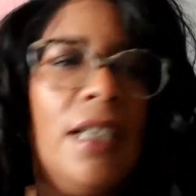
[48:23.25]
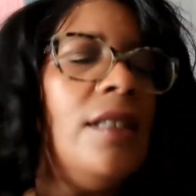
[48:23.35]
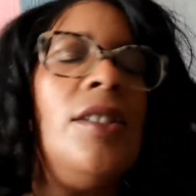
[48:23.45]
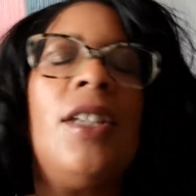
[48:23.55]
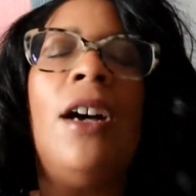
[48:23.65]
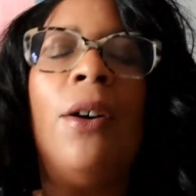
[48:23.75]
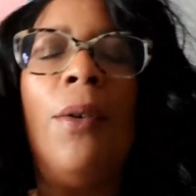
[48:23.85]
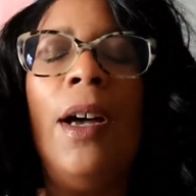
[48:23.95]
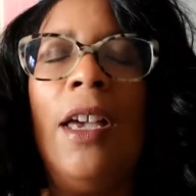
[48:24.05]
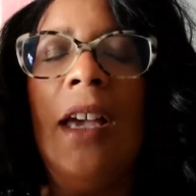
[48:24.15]
And
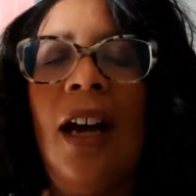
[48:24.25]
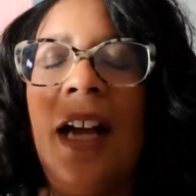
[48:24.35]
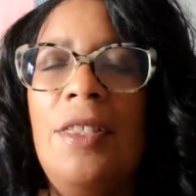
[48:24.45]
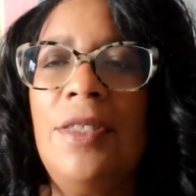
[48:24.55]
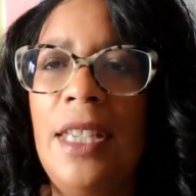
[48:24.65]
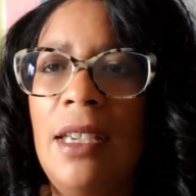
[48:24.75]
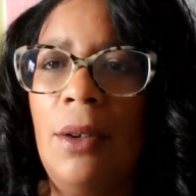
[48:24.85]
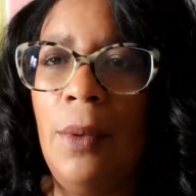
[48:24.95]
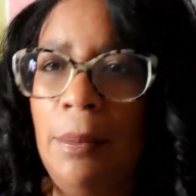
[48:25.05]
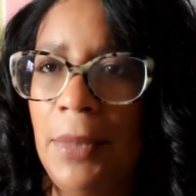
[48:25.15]
so I think when